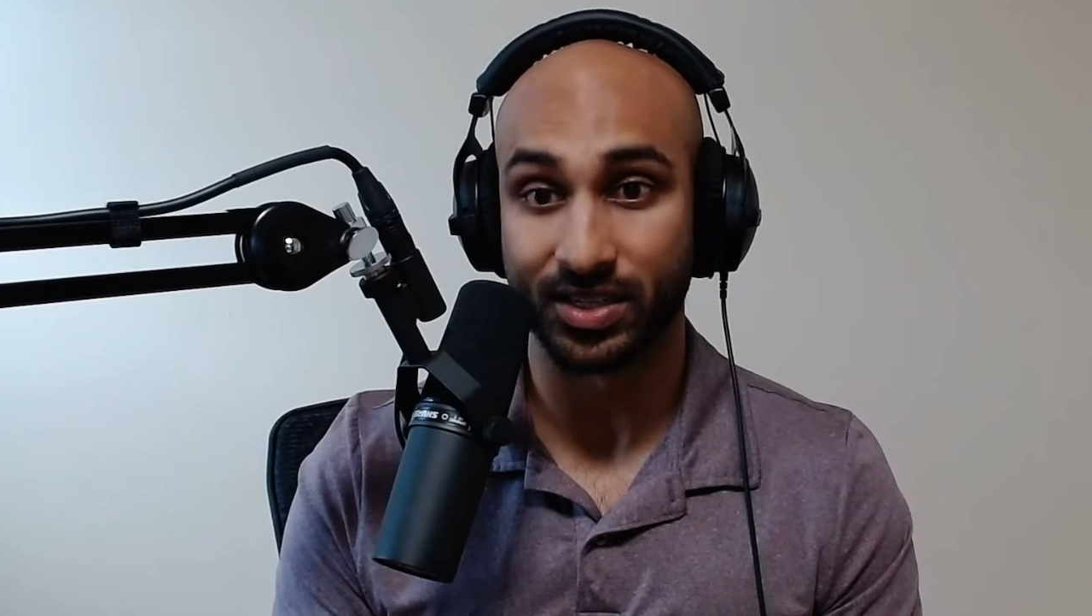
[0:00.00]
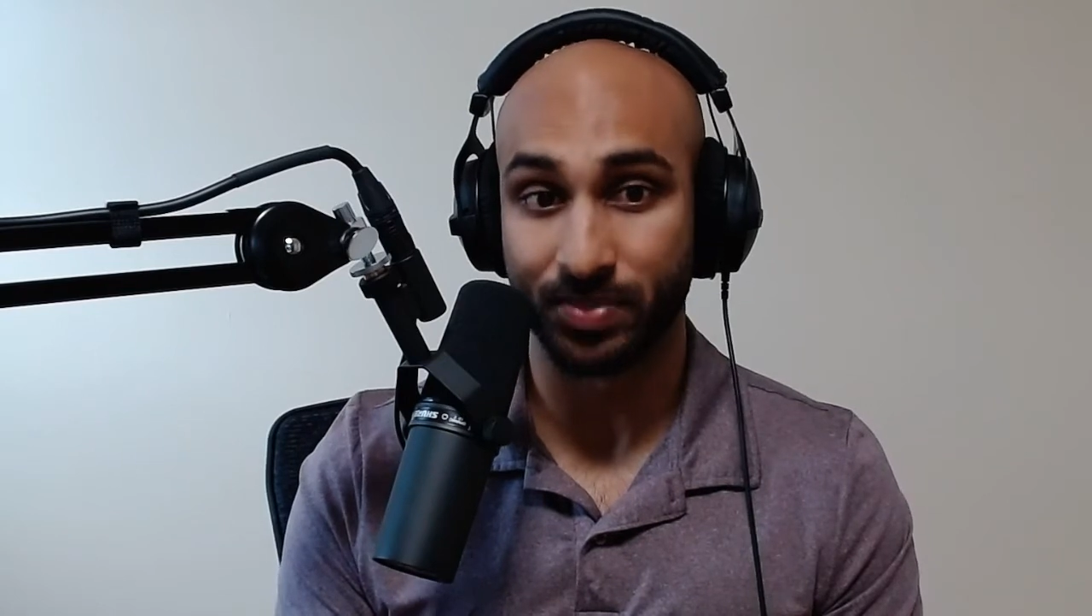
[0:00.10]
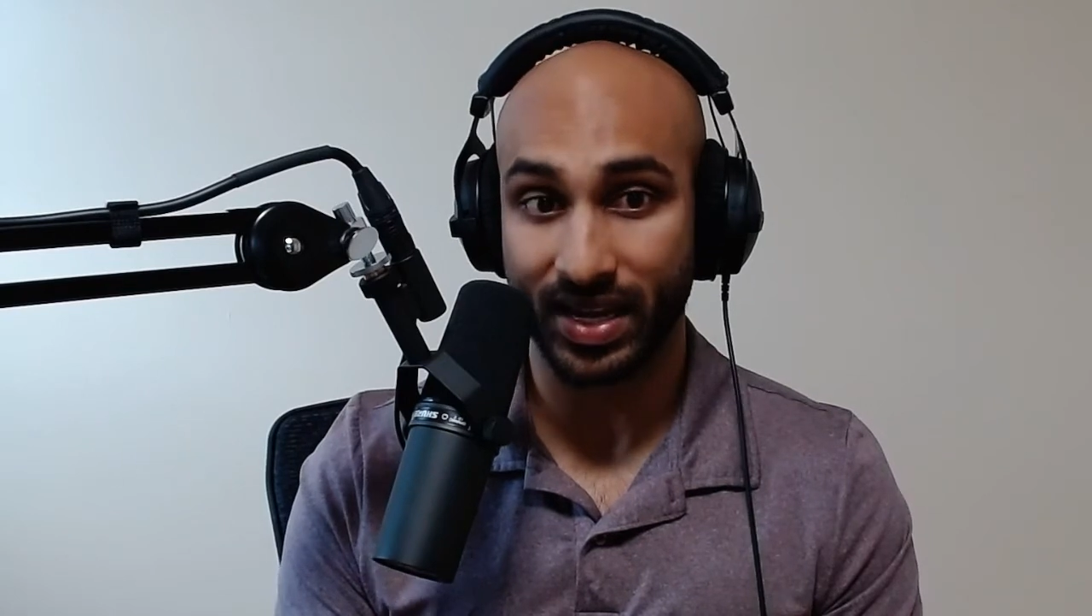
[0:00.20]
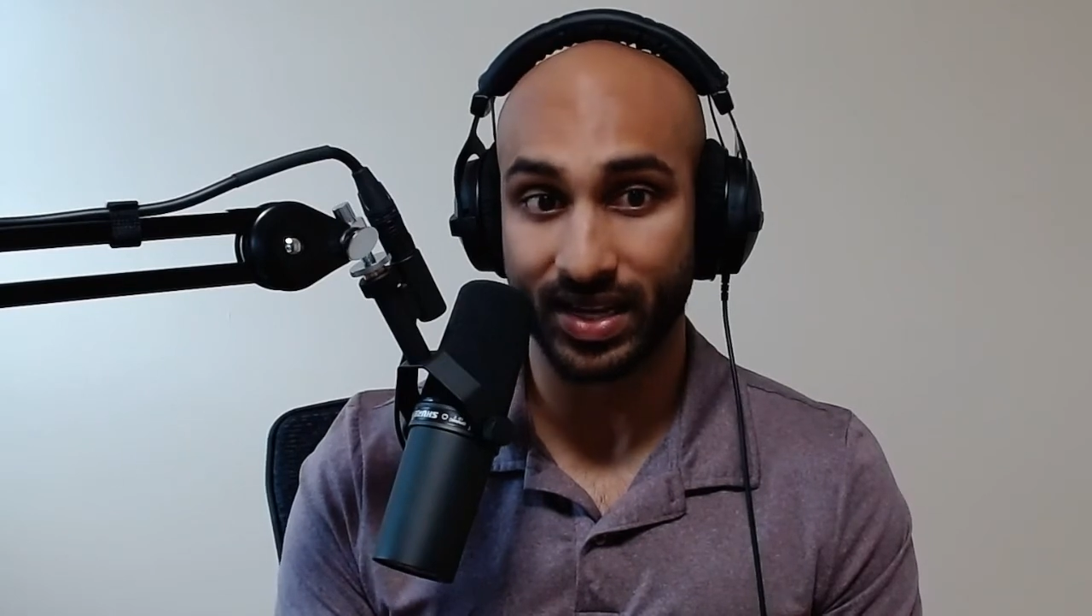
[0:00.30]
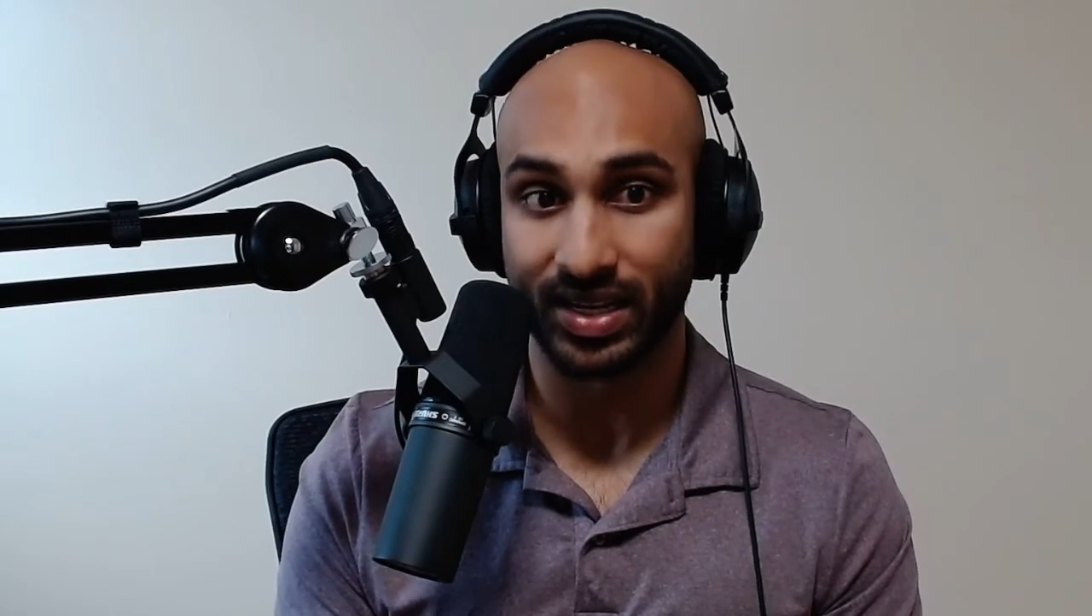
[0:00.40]

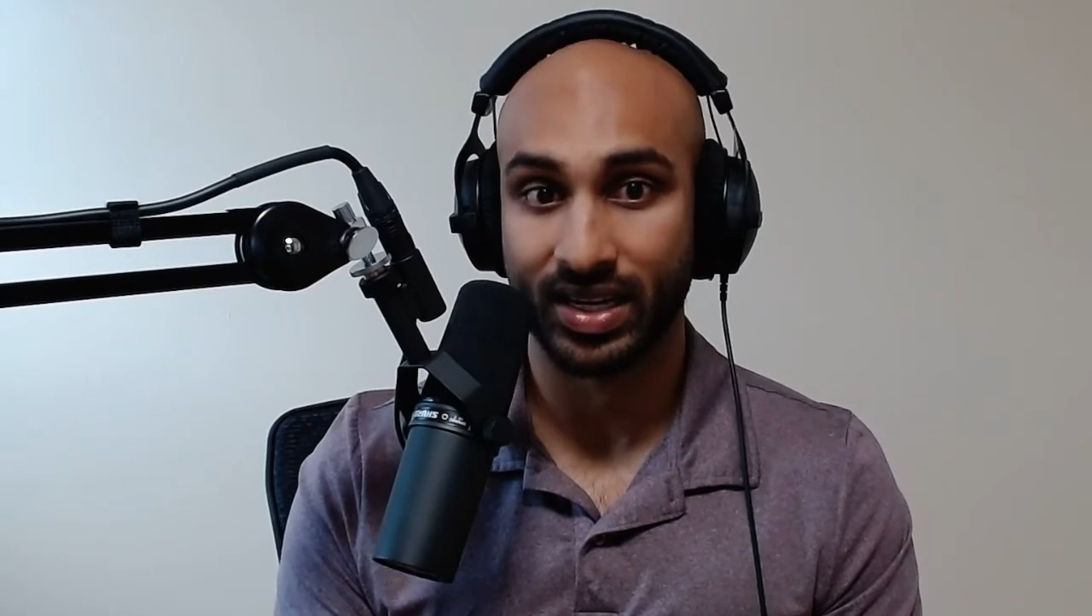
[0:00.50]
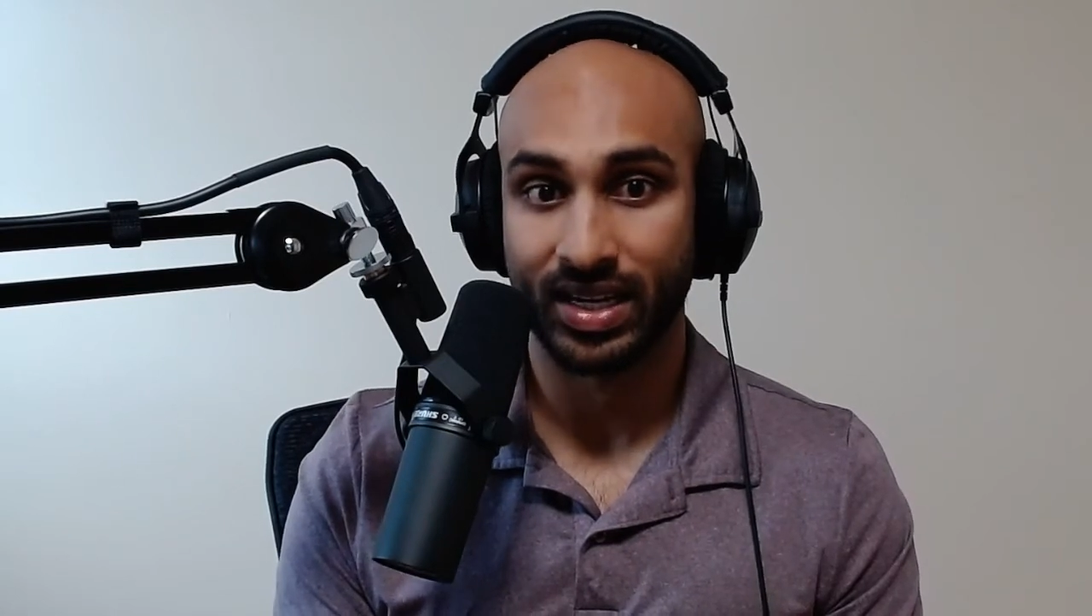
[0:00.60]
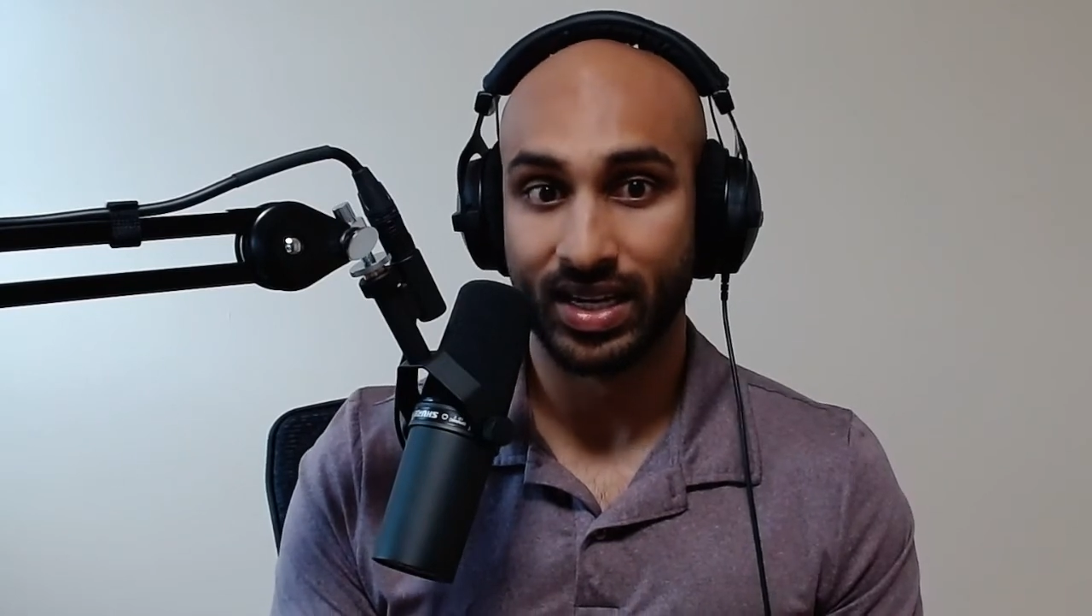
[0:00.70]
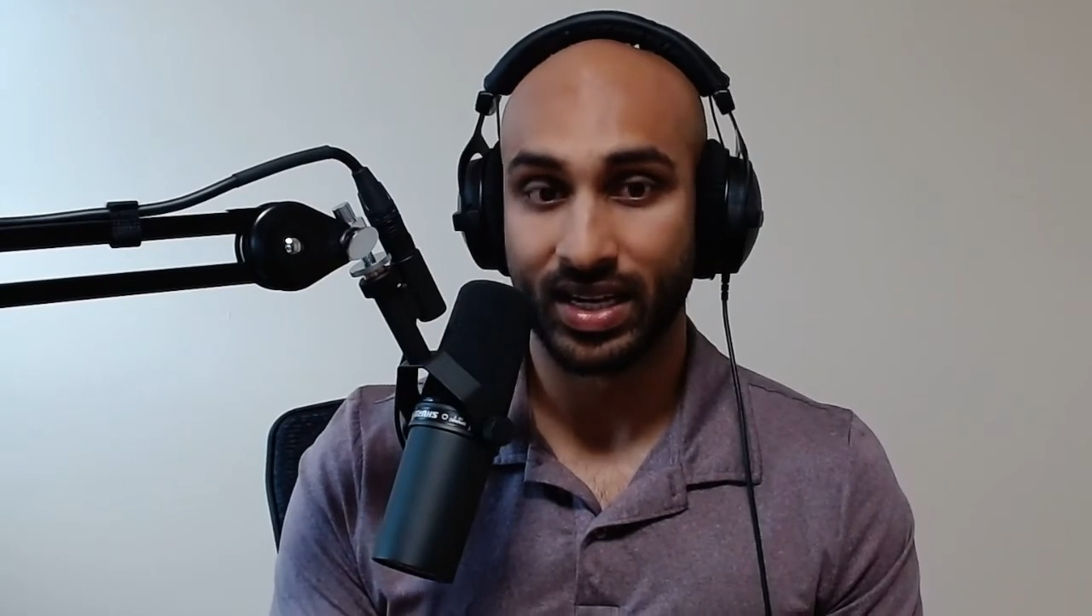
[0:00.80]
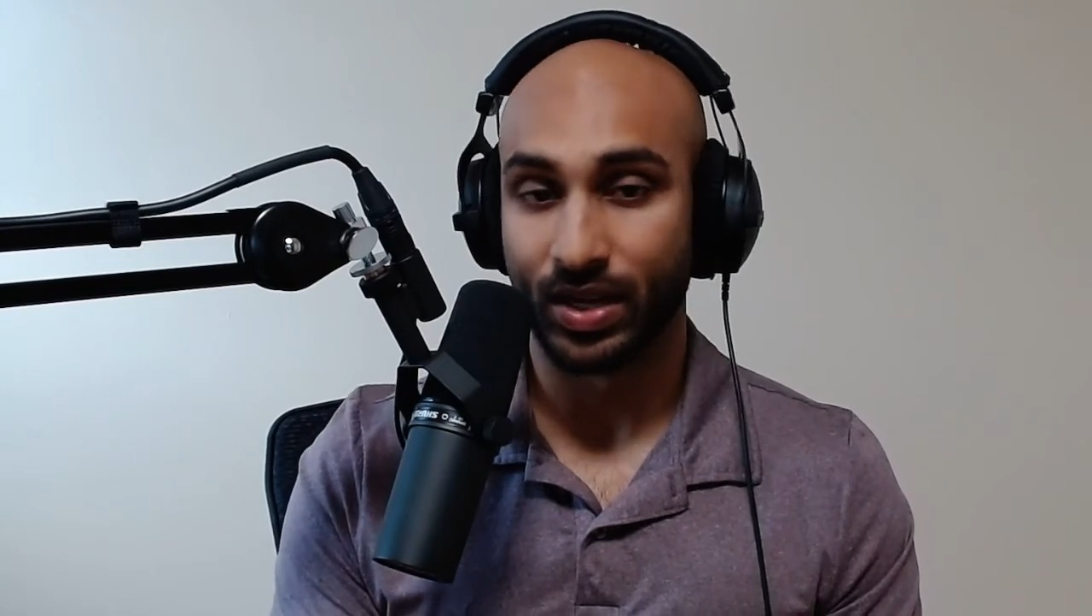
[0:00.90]
Spain,
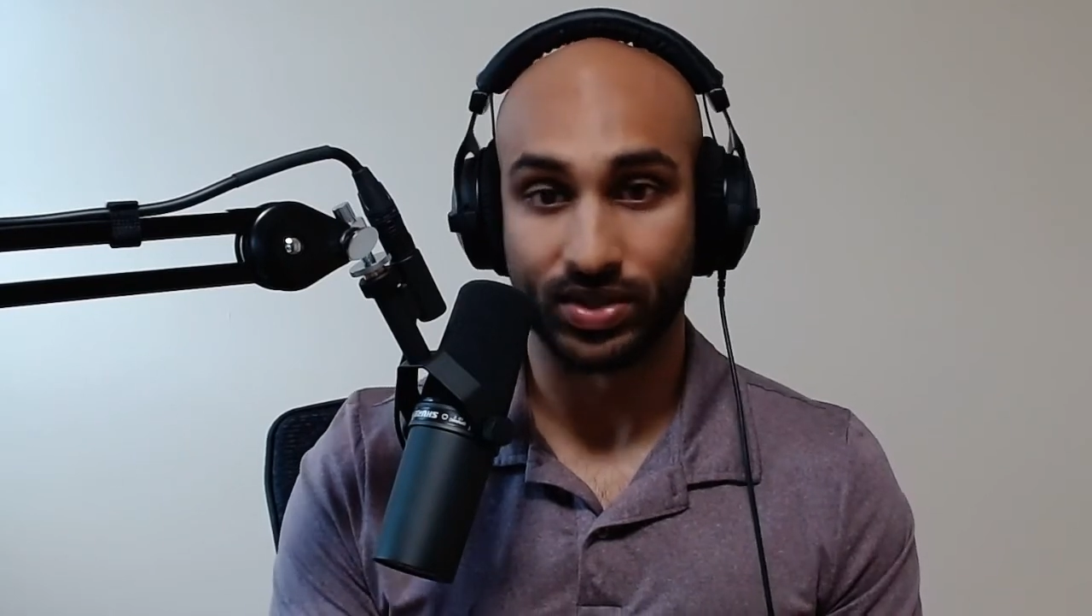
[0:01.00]
it